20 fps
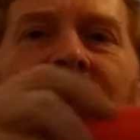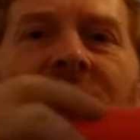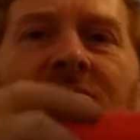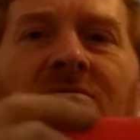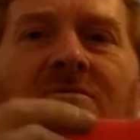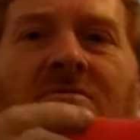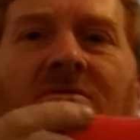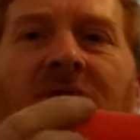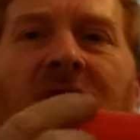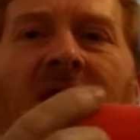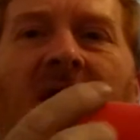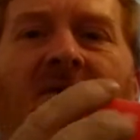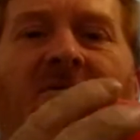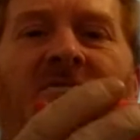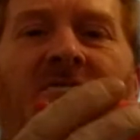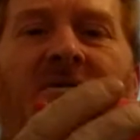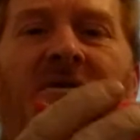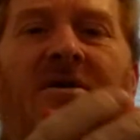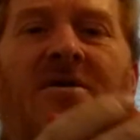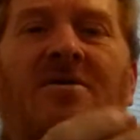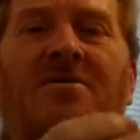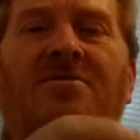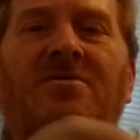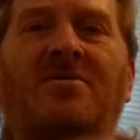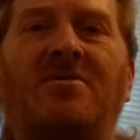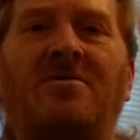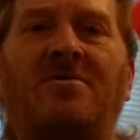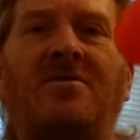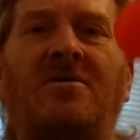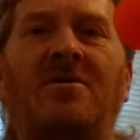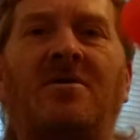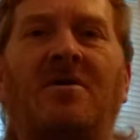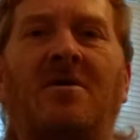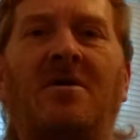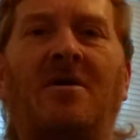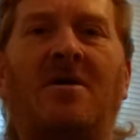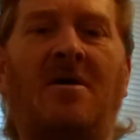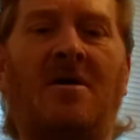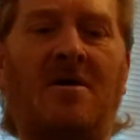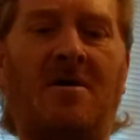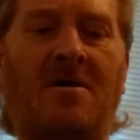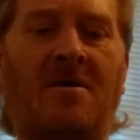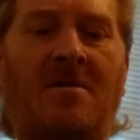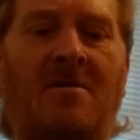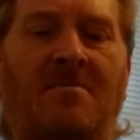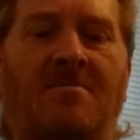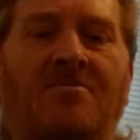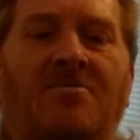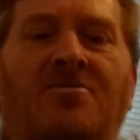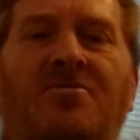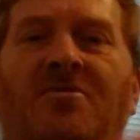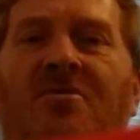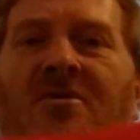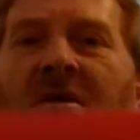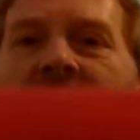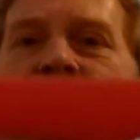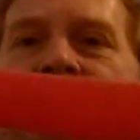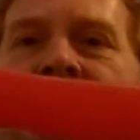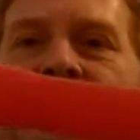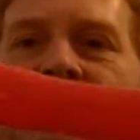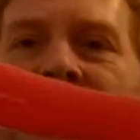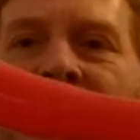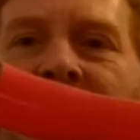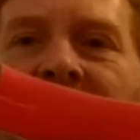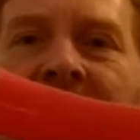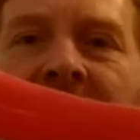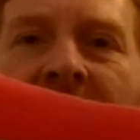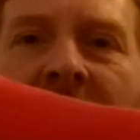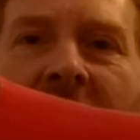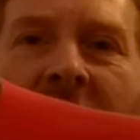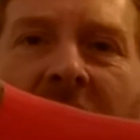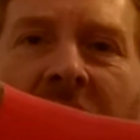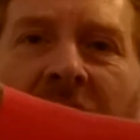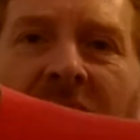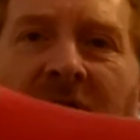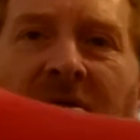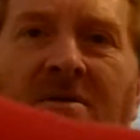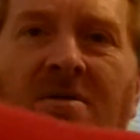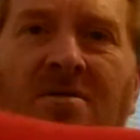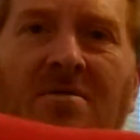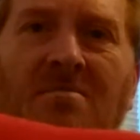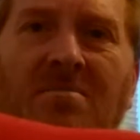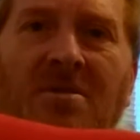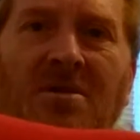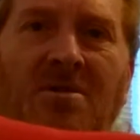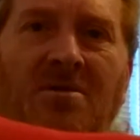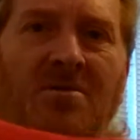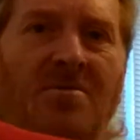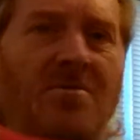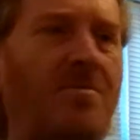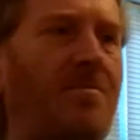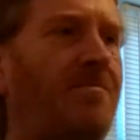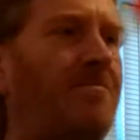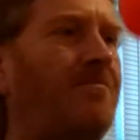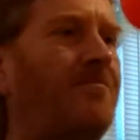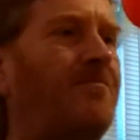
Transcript: you can actually get it to circumference the whole end of the balloon.